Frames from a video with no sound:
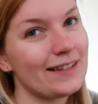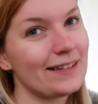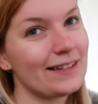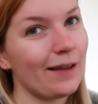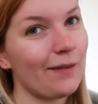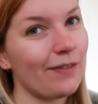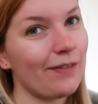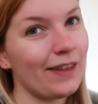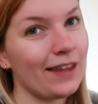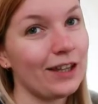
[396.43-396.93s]

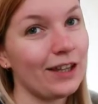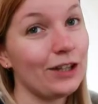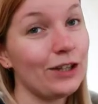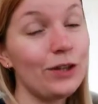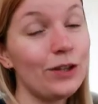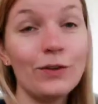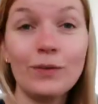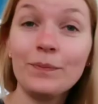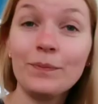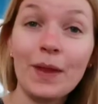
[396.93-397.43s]
something
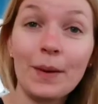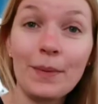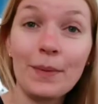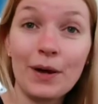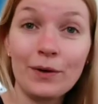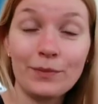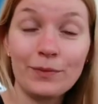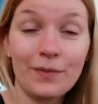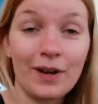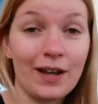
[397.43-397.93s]
new
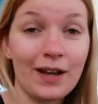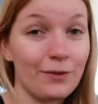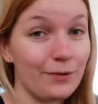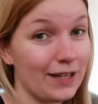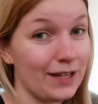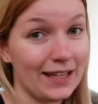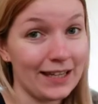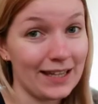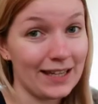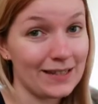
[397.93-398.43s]
about my
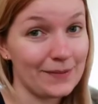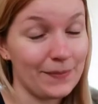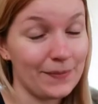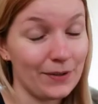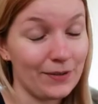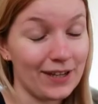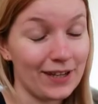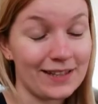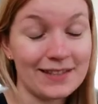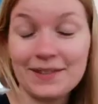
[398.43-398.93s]
reading
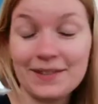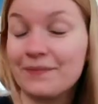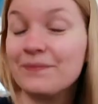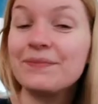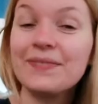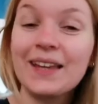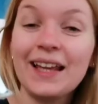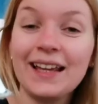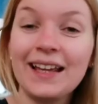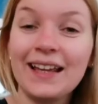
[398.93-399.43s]
experience.
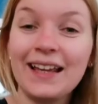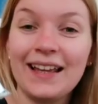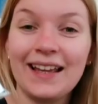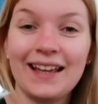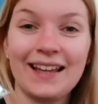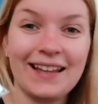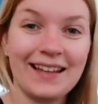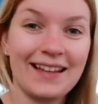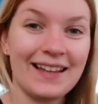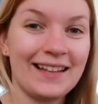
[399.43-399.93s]

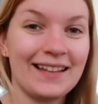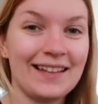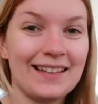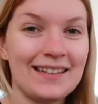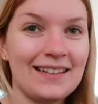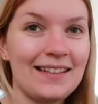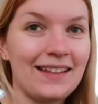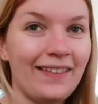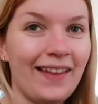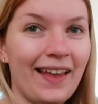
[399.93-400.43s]

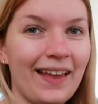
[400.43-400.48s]
Till